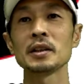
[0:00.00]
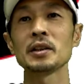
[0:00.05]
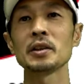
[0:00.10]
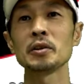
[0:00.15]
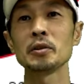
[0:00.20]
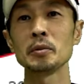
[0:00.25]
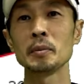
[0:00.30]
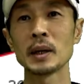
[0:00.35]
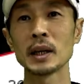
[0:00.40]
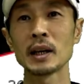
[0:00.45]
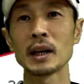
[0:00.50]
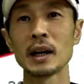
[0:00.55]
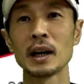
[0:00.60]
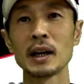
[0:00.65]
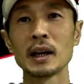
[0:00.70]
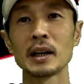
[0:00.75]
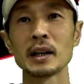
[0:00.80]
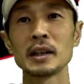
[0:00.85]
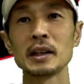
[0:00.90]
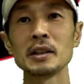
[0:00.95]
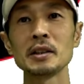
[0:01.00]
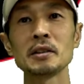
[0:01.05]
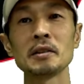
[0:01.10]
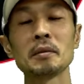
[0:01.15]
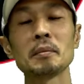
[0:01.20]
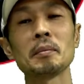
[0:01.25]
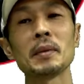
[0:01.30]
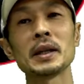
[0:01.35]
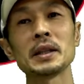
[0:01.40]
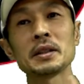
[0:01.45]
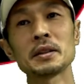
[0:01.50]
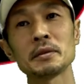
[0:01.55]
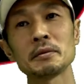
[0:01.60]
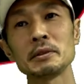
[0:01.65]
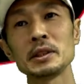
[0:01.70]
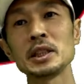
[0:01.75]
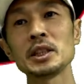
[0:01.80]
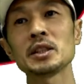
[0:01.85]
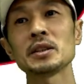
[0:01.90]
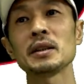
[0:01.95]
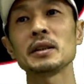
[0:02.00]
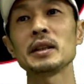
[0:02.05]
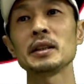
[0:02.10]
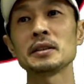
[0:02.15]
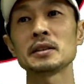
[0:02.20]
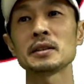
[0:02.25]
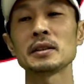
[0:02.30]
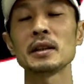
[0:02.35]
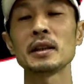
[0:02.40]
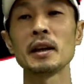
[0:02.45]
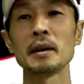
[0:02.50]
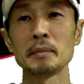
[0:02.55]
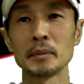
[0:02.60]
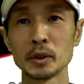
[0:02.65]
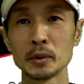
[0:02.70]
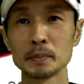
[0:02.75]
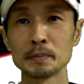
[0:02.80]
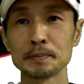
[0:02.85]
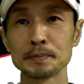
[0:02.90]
humankind might reach this level.